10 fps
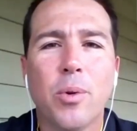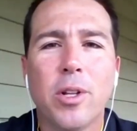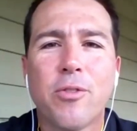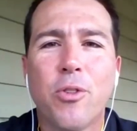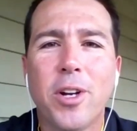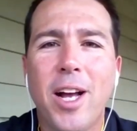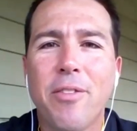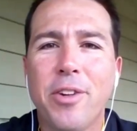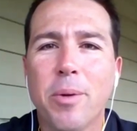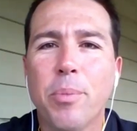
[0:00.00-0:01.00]
We look forward to
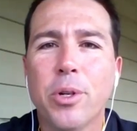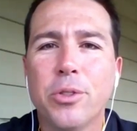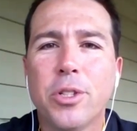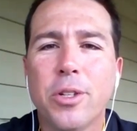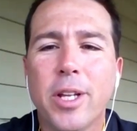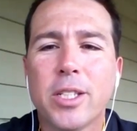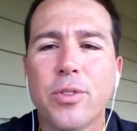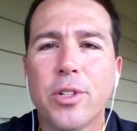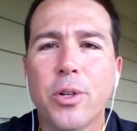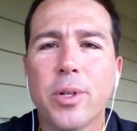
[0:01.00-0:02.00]
having you in Boone too. Thanks
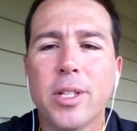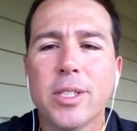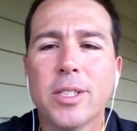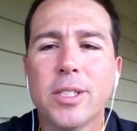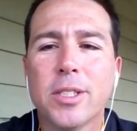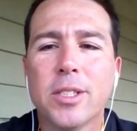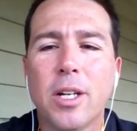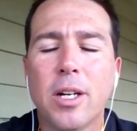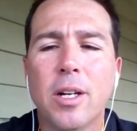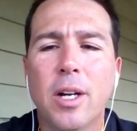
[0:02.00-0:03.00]
for doing this. This is
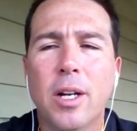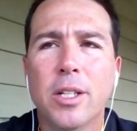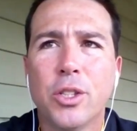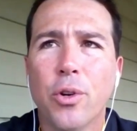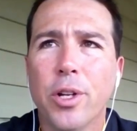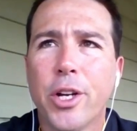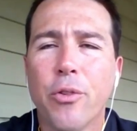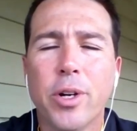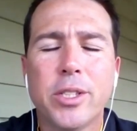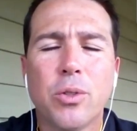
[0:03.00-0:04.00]
a really good
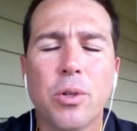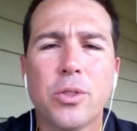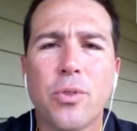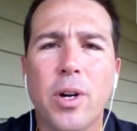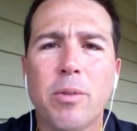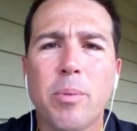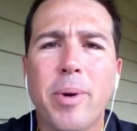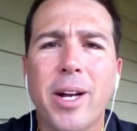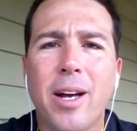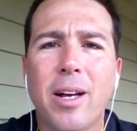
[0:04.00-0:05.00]
resource for
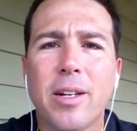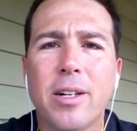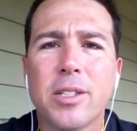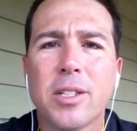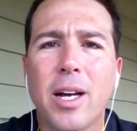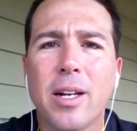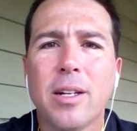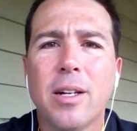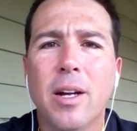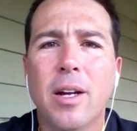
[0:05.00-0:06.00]
everybody out there to kind of,
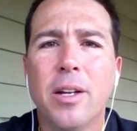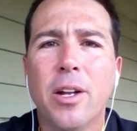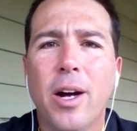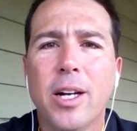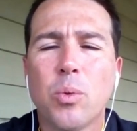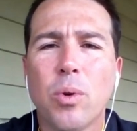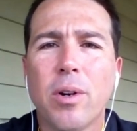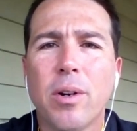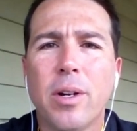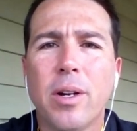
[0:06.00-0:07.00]
you know,
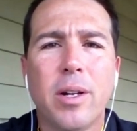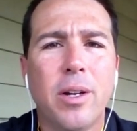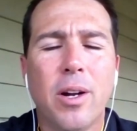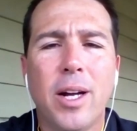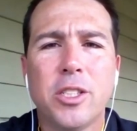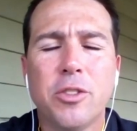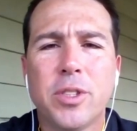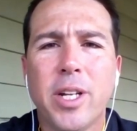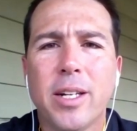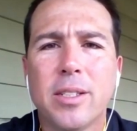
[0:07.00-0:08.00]
as you've
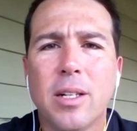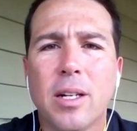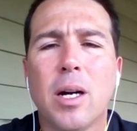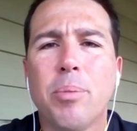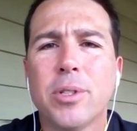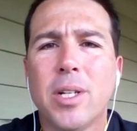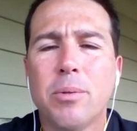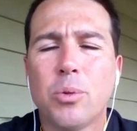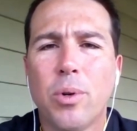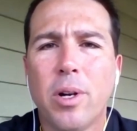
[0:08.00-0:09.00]
stated a couple of
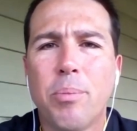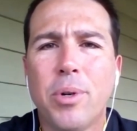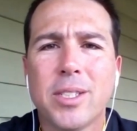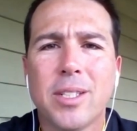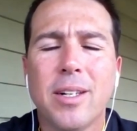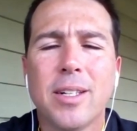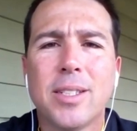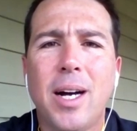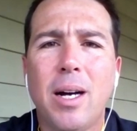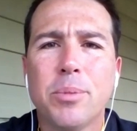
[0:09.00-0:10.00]
times, we're in unprecedented
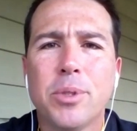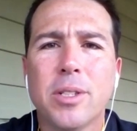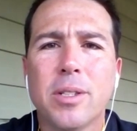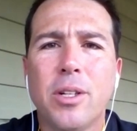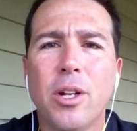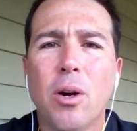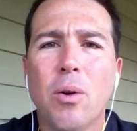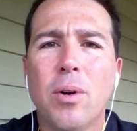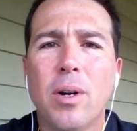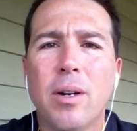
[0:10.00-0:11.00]
times, and, you
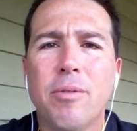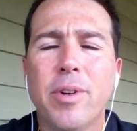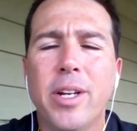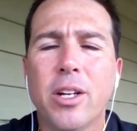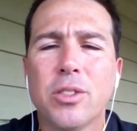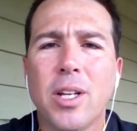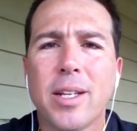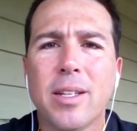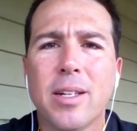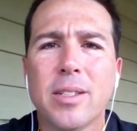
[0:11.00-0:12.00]
know, videos
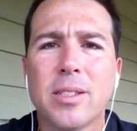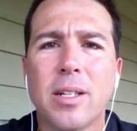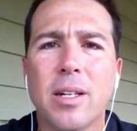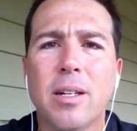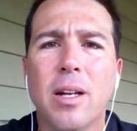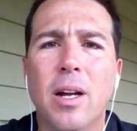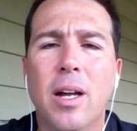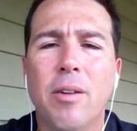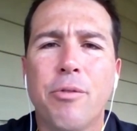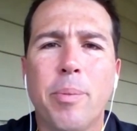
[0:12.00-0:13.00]
like this and
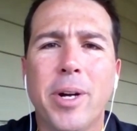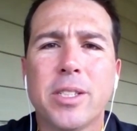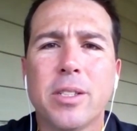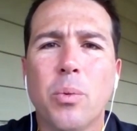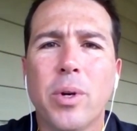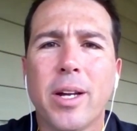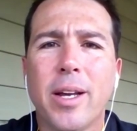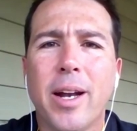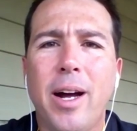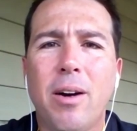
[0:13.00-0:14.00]
information that we can
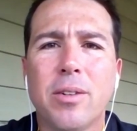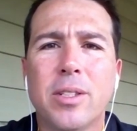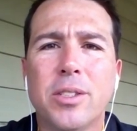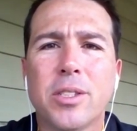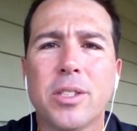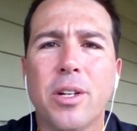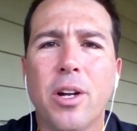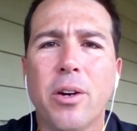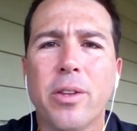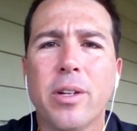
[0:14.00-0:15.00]
get out, and just to
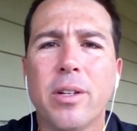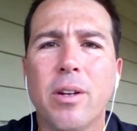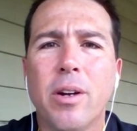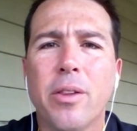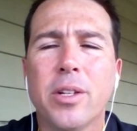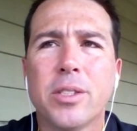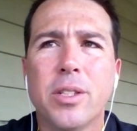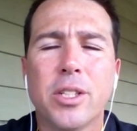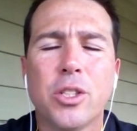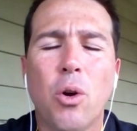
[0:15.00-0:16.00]
know that, you know, this
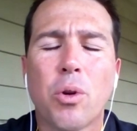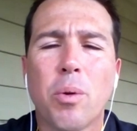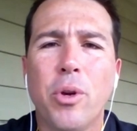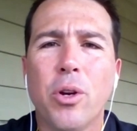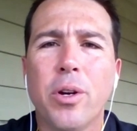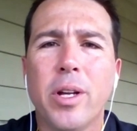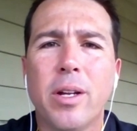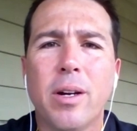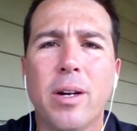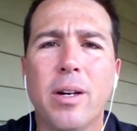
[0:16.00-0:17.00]
whole community,
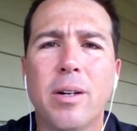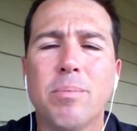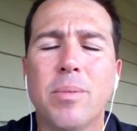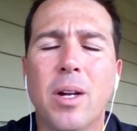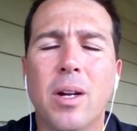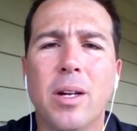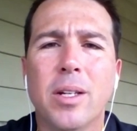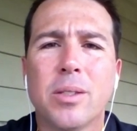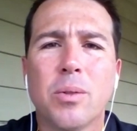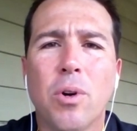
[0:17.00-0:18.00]

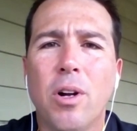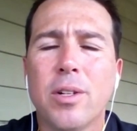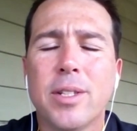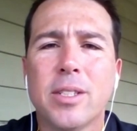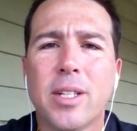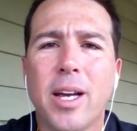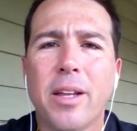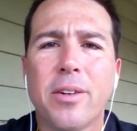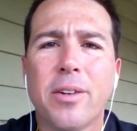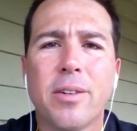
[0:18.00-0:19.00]
we're all in this
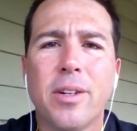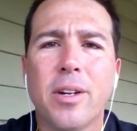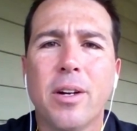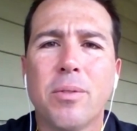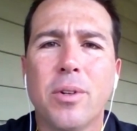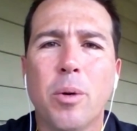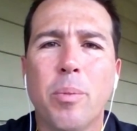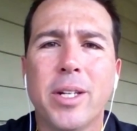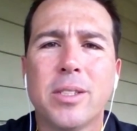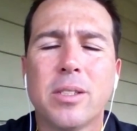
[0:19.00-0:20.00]
together. You know,
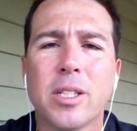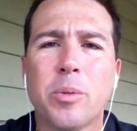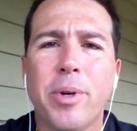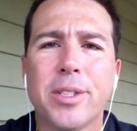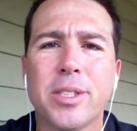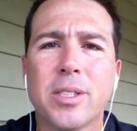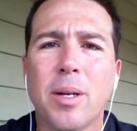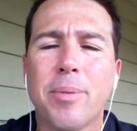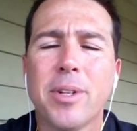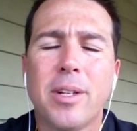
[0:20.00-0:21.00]
nobody's experiencing
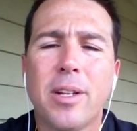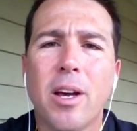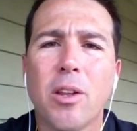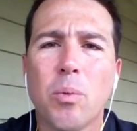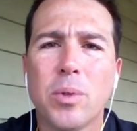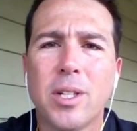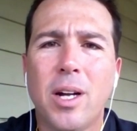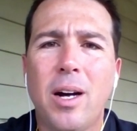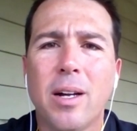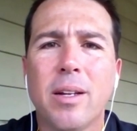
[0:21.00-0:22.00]
something that the other one's
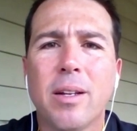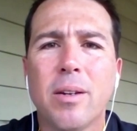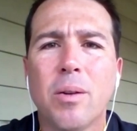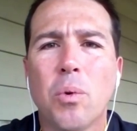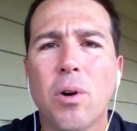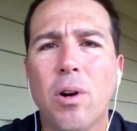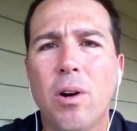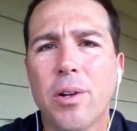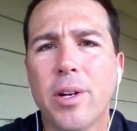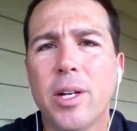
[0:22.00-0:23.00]
not, and we're
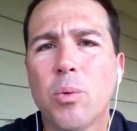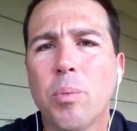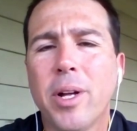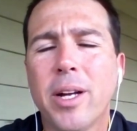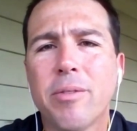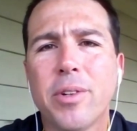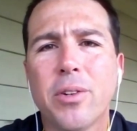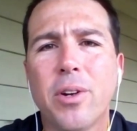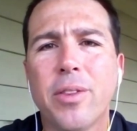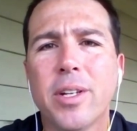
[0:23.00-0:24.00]
all on an equal playing
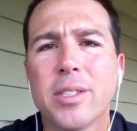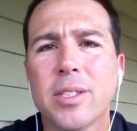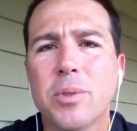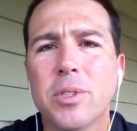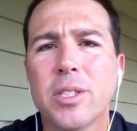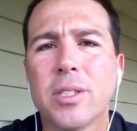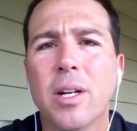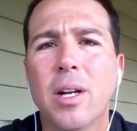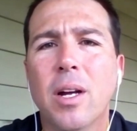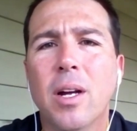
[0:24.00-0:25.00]
field on this. And we just
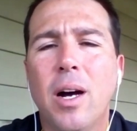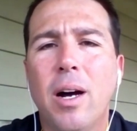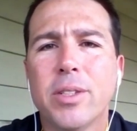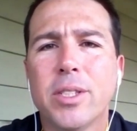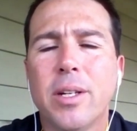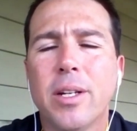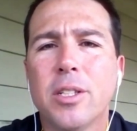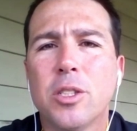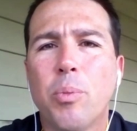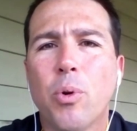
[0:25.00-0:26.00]
obviously need to
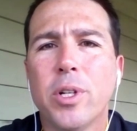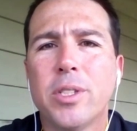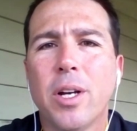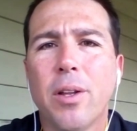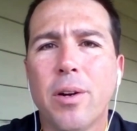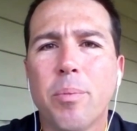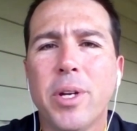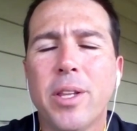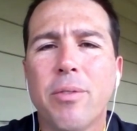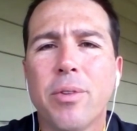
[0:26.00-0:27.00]
support each other and be
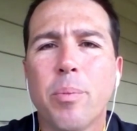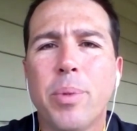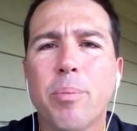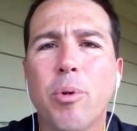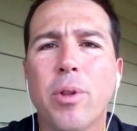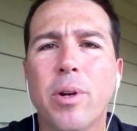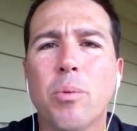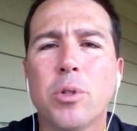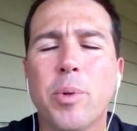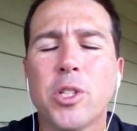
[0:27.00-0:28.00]
there for the people that
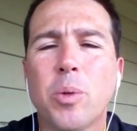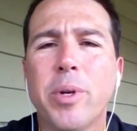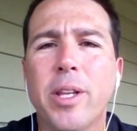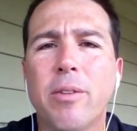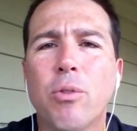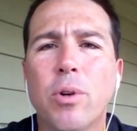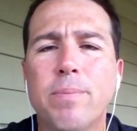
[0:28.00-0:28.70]
we're supposed to be there for.